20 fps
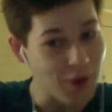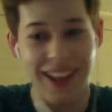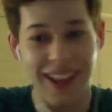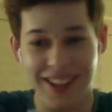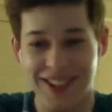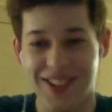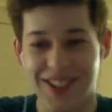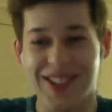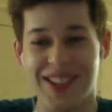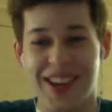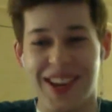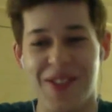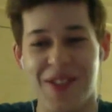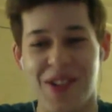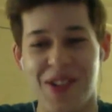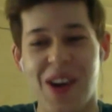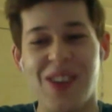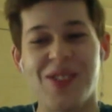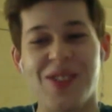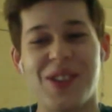we said,
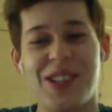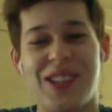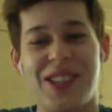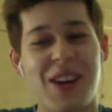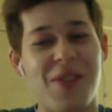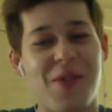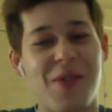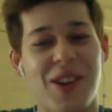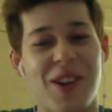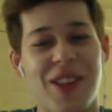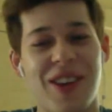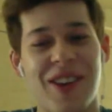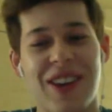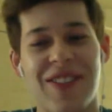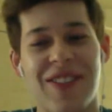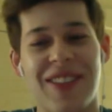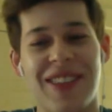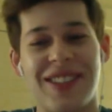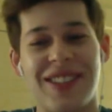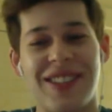they're giving
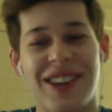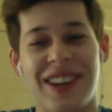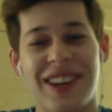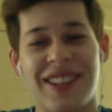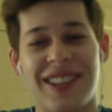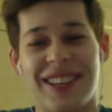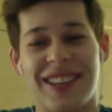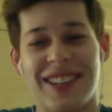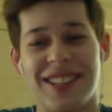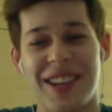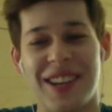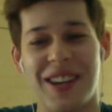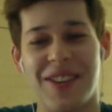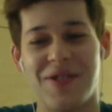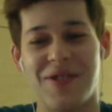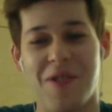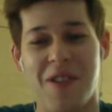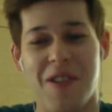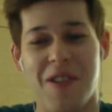the check to Cassandra.